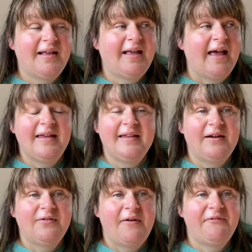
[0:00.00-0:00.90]
get
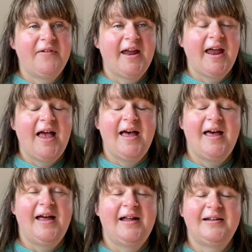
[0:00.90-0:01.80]
yourself comfy
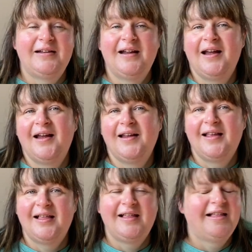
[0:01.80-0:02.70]
and
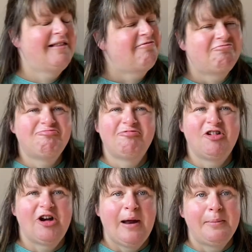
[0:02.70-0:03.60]
grab